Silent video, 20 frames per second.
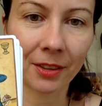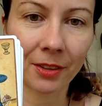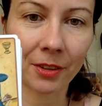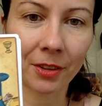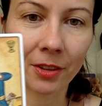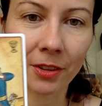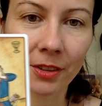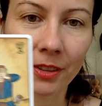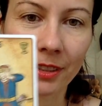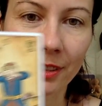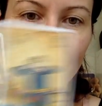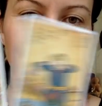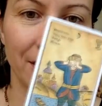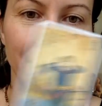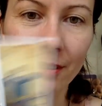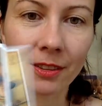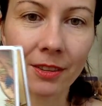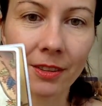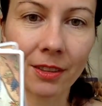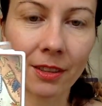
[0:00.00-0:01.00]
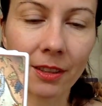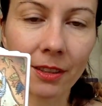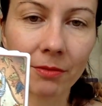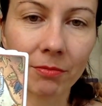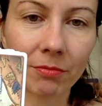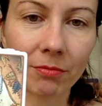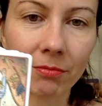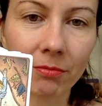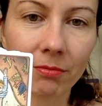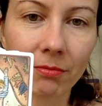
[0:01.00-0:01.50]
you know, and
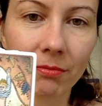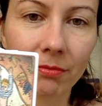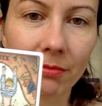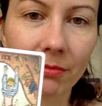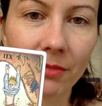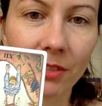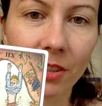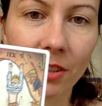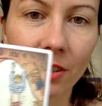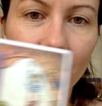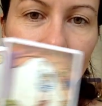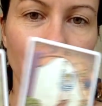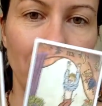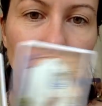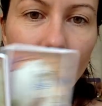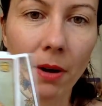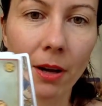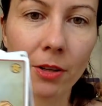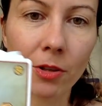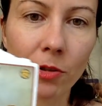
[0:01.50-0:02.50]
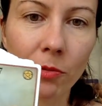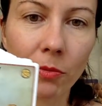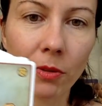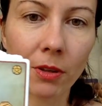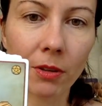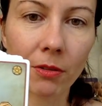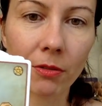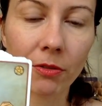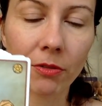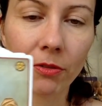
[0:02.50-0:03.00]
just reminds
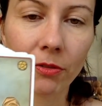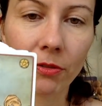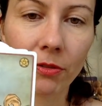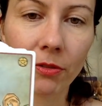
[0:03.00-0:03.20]
me of